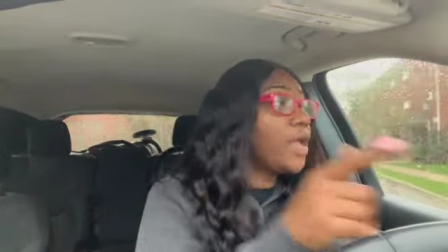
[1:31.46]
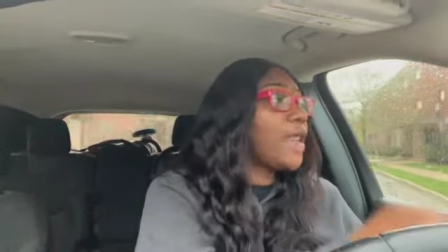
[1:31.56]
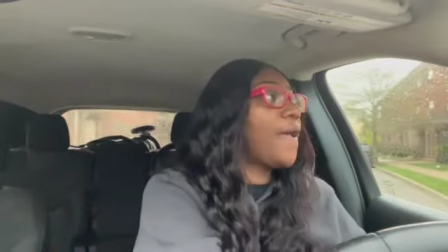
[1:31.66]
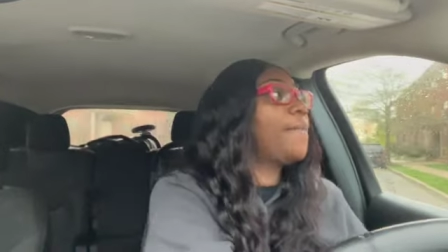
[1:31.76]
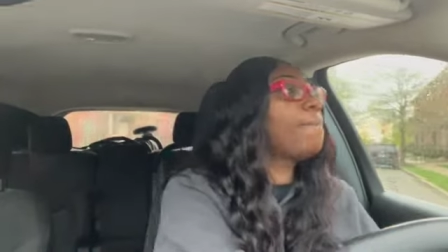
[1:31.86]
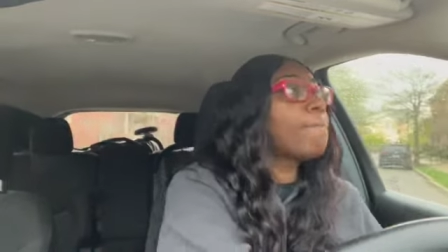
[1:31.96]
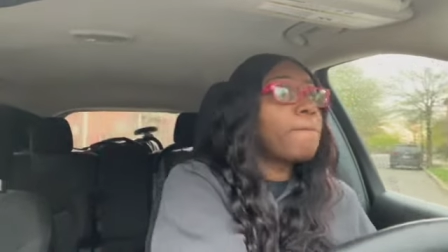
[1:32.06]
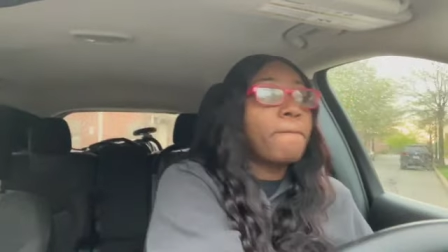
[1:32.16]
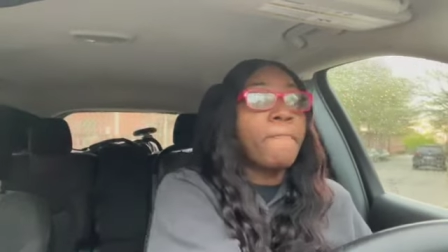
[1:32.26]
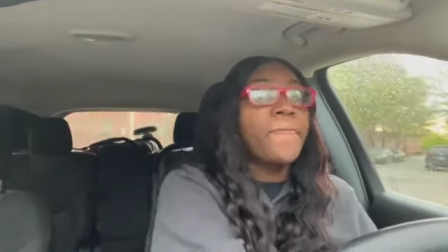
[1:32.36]
Like
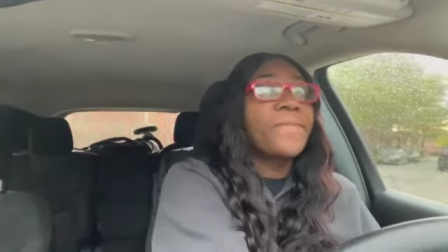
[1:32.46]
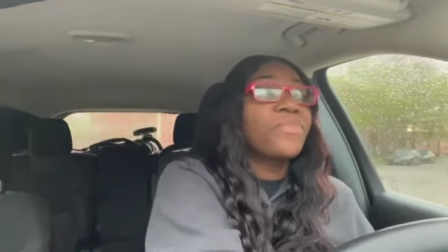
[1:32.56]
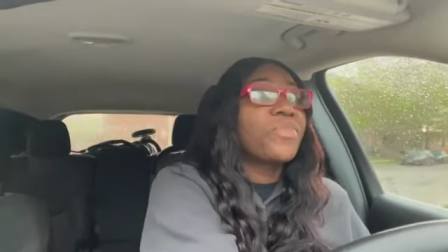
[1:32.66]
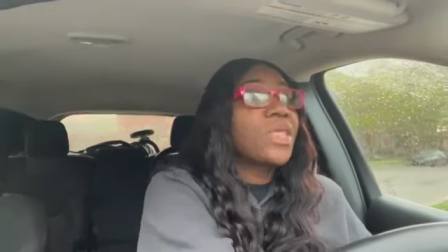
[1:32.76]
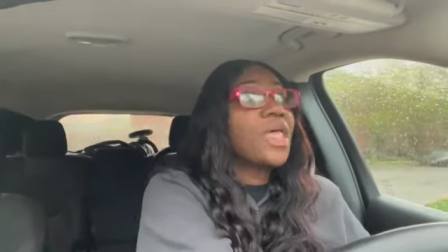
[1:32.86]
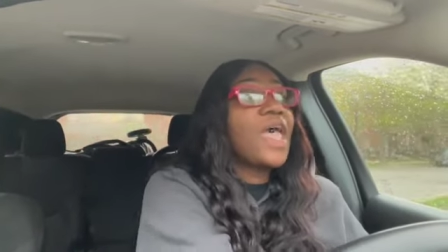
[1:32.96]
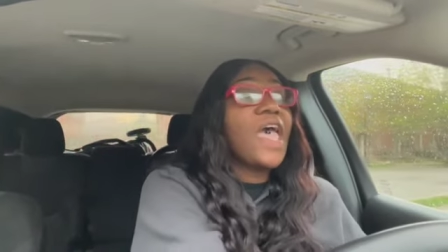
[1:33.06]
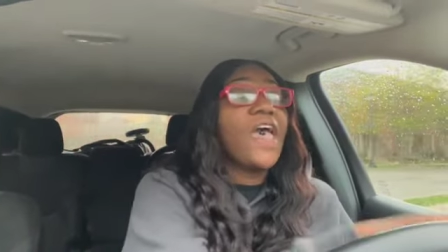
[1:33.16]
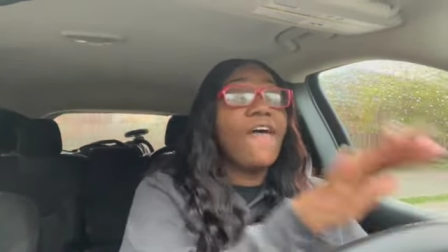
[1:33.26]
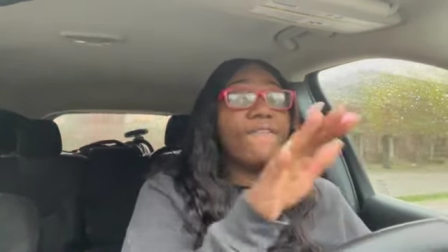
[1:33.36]

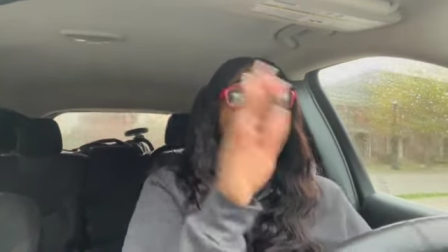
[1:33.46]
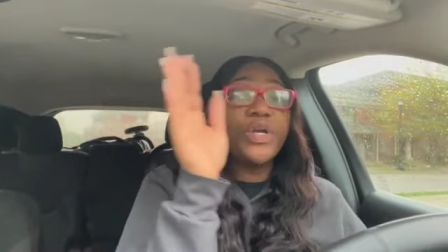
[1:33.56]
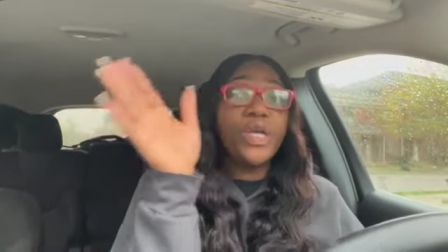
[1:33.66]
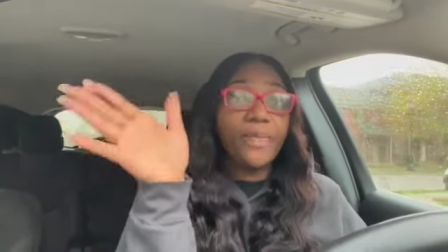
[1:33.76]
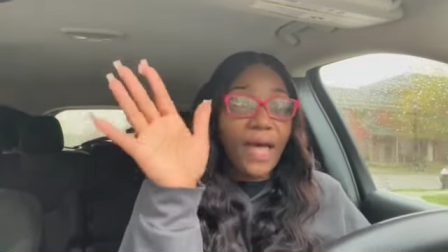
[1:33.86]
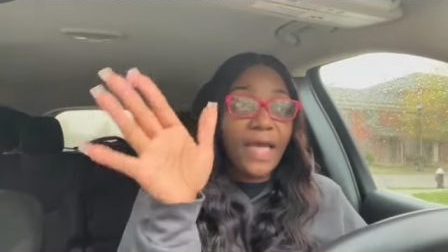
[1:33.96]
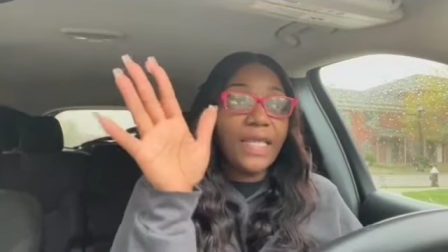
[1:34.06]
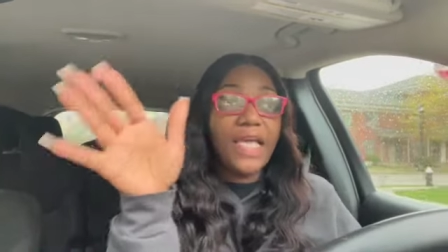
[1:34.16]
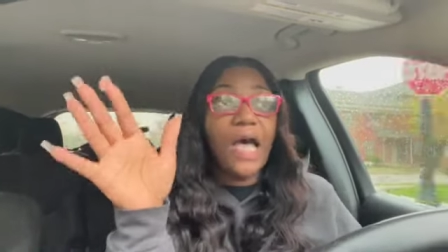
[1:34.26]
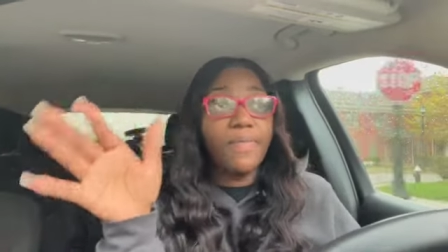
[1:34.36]

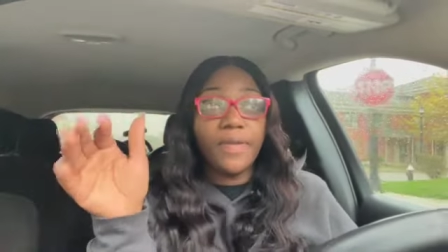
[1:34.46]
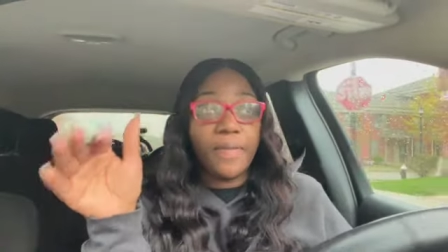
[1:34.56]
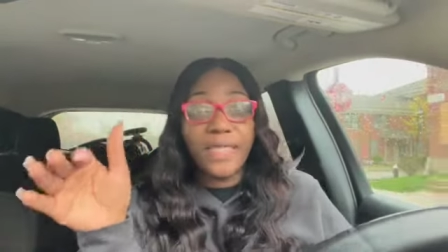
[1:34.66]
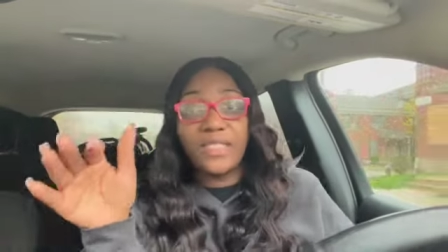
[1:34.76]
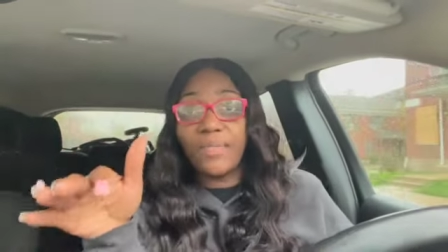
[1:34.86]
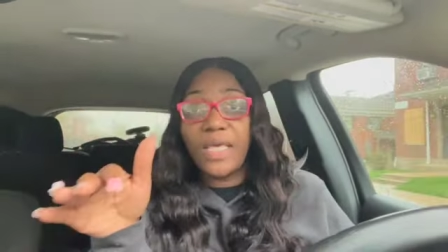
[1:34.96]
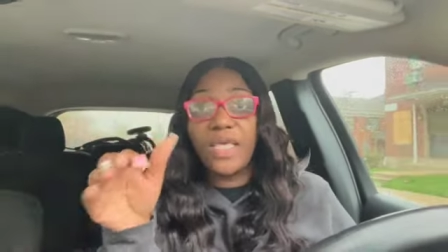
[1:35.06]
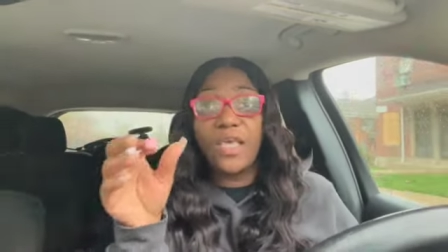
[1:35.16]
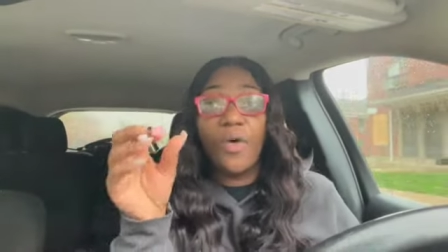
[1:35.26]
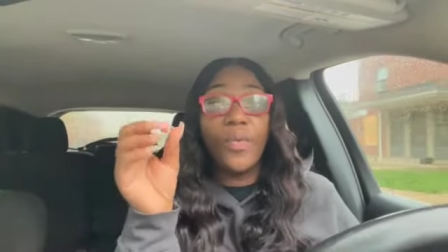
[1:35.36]
everybody compliments
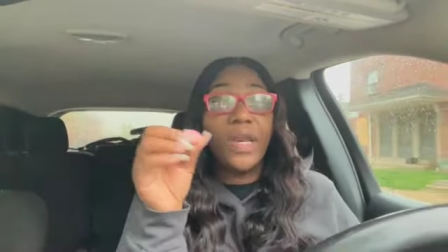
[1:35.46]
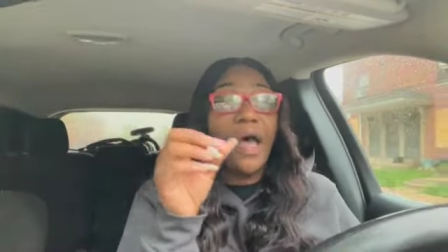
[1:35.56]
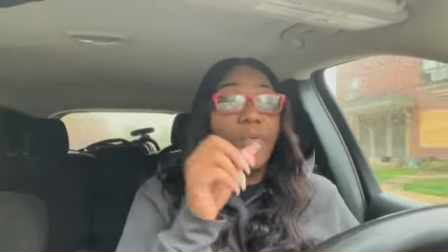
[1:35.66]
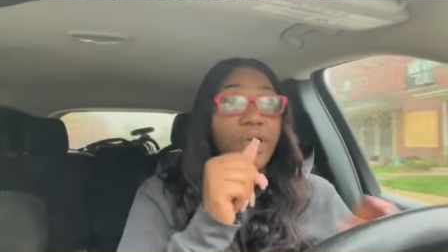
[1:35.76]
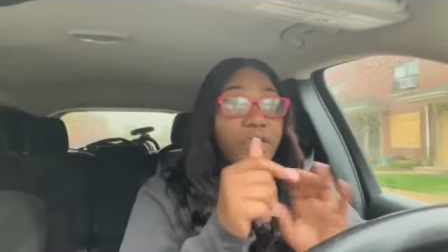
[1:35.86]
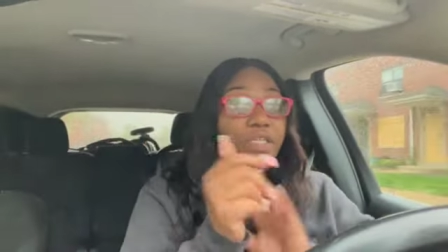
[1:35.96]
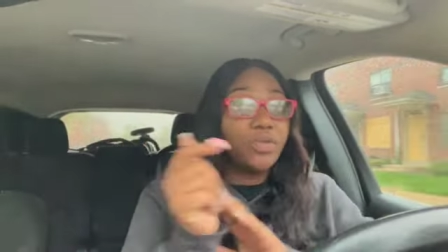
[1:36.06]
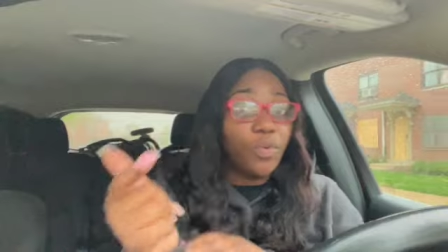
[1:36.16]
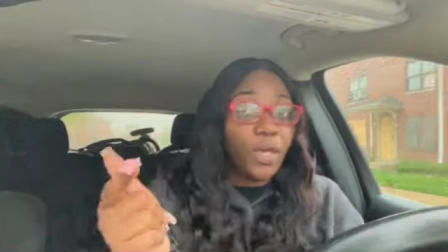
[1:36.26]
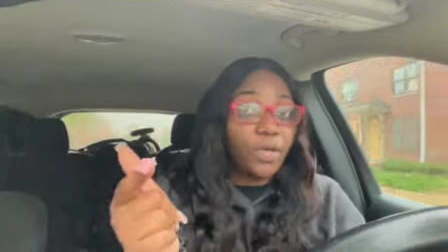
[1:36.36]
me when I wear this
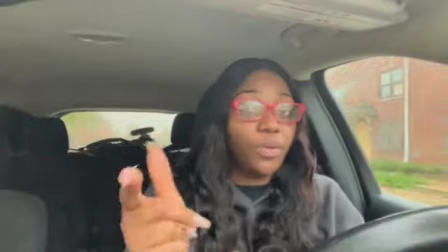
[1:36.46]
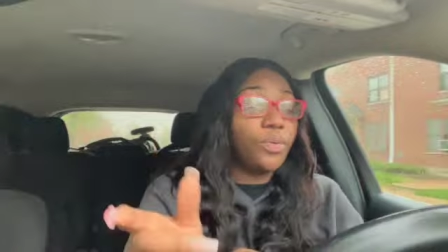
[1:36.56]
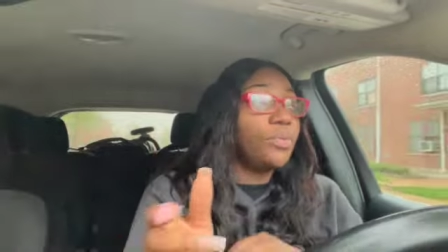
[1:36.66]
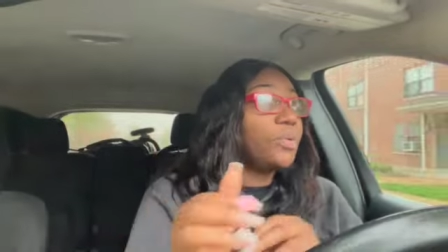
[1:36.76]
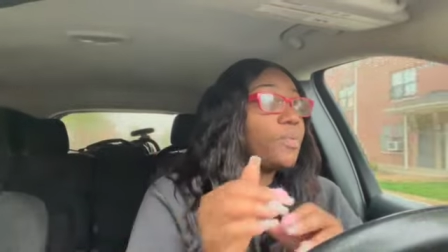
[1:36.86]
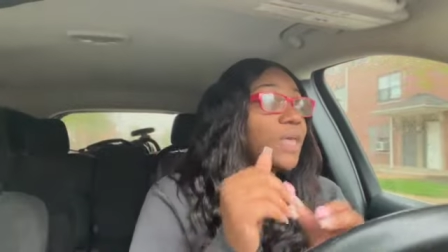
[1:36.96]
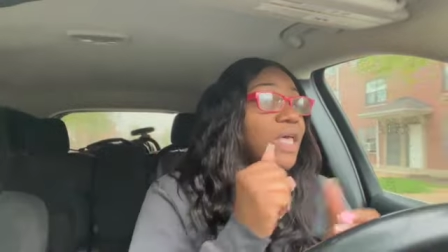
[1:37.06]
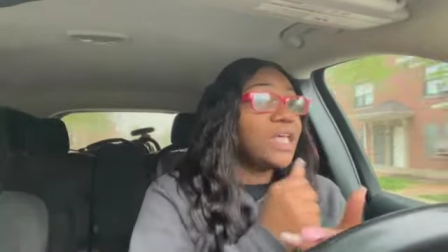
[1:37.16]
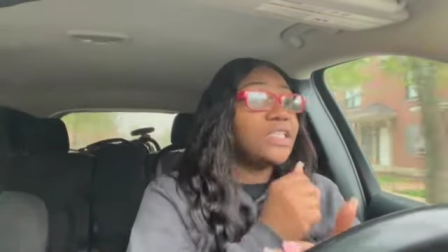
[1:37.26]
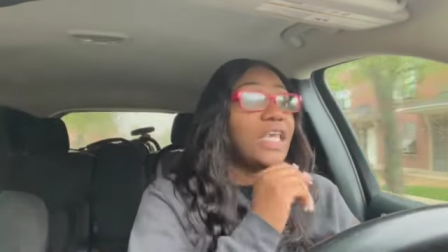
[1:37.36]
oil
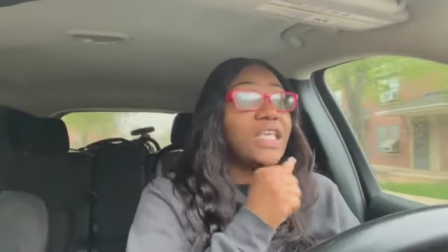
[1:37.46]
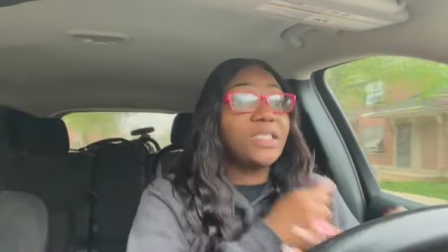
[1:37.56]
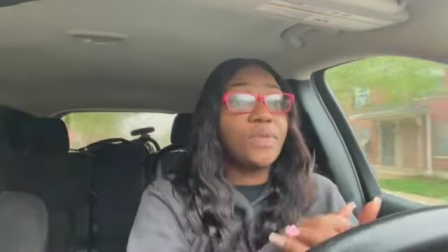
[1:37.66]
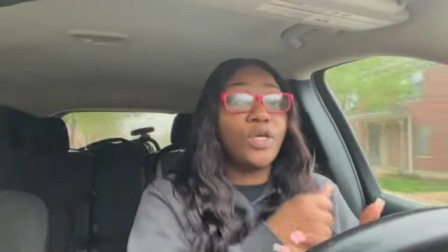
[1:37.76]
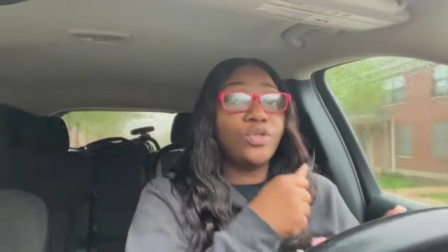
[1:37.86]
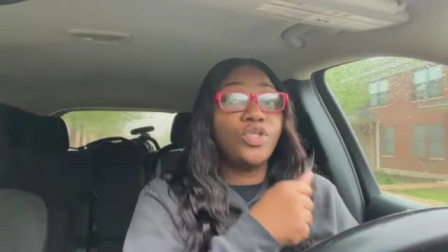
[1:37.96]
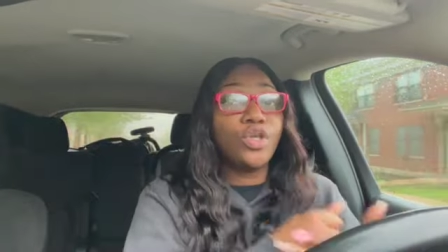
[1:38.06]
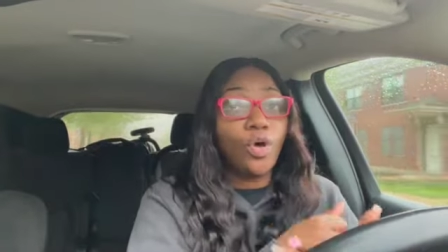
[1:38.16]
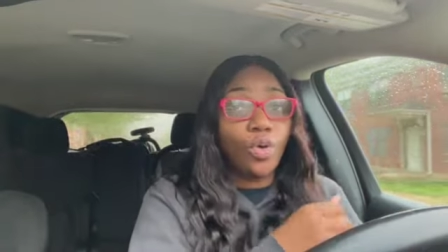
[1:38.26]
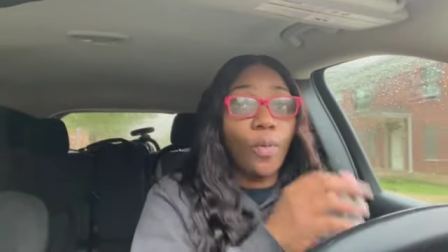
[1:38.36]
because it smells
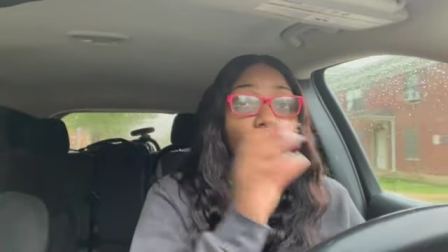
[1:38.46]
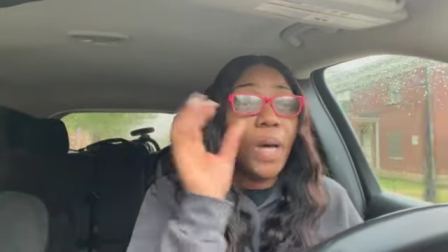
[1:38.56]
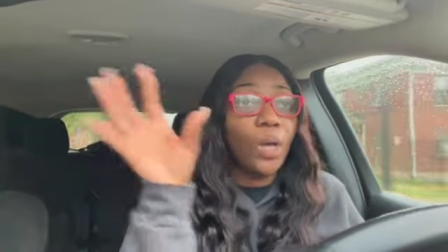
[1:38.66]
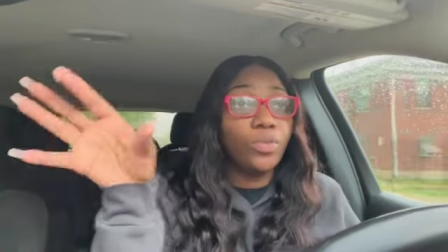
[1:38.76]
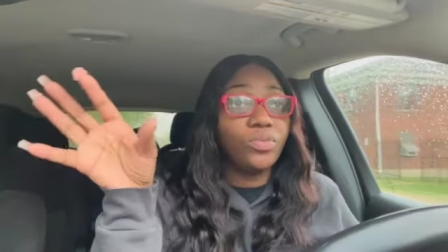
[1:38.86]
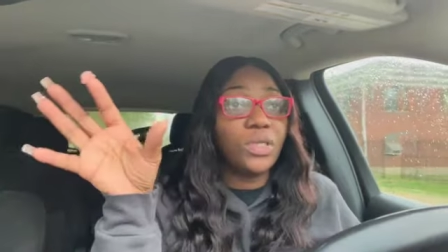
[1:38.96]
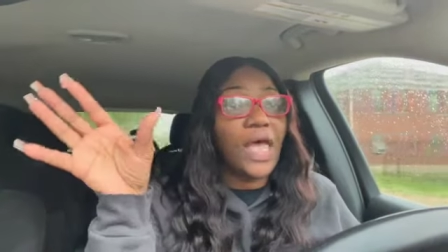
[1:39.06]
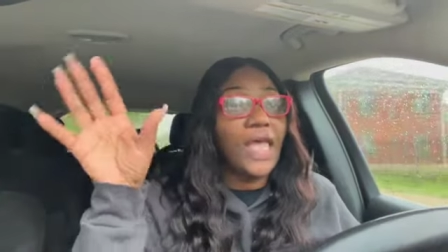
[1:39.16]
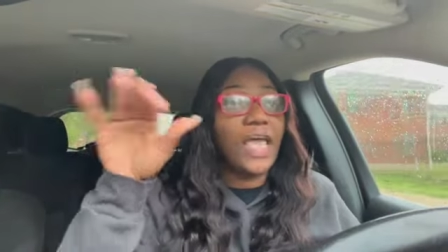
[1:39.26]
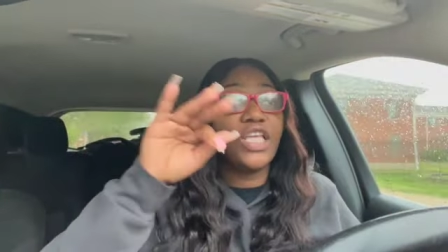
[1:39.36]
so potent.
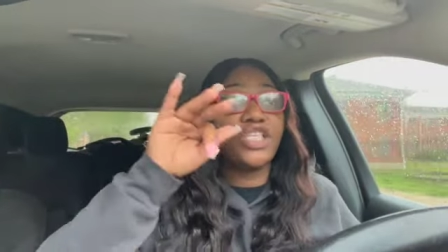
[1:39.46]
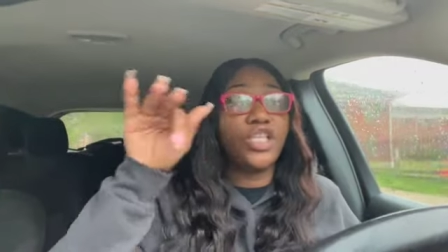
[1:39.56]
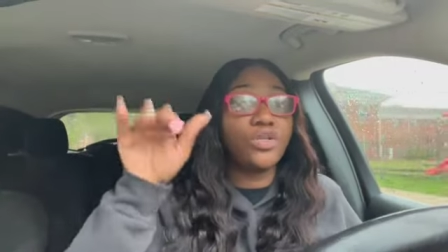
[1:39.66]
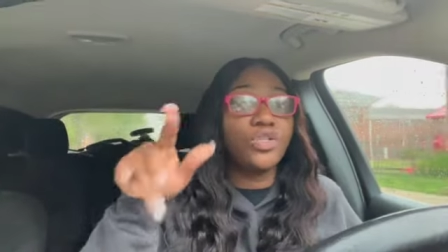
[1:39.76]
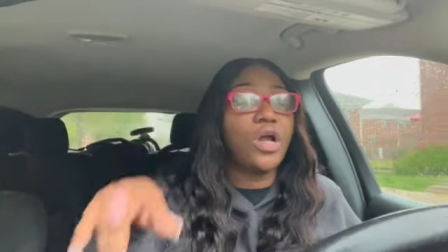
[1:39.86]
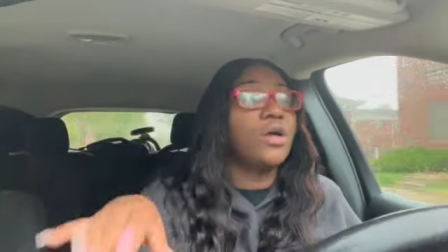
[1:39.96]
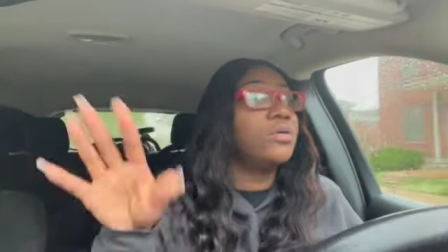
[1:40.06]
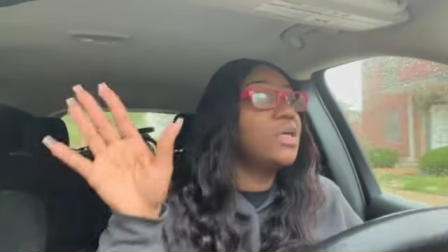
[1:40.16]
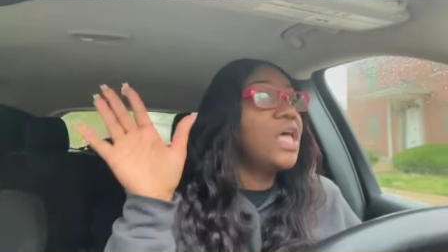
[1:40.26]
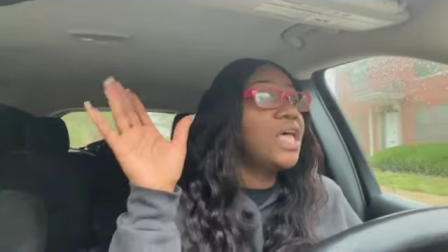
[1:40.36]
Like it's so strong.